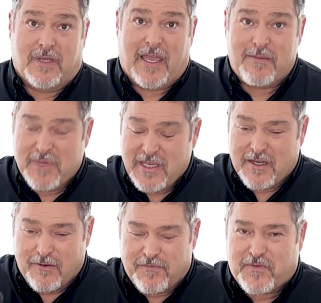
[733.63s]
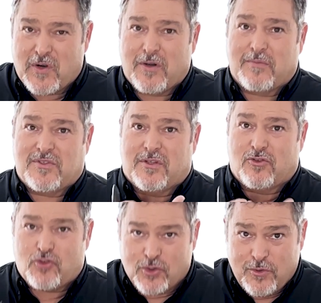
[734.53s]
Amen affirms the
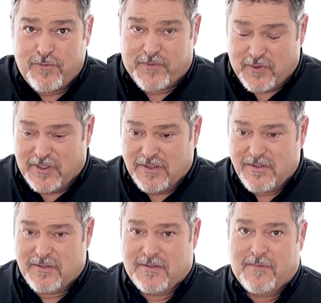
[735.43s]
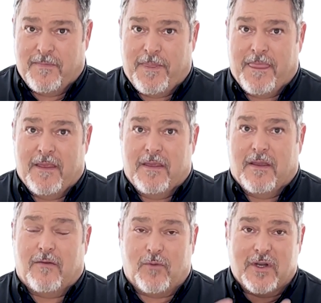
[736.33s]
truthfulness
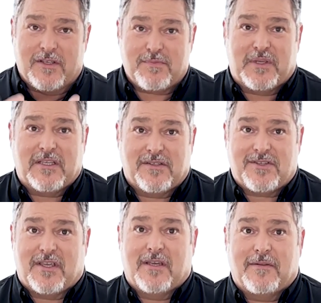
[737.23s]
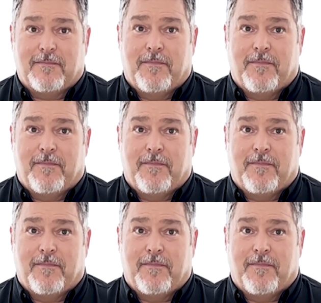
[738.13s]
of what is being said.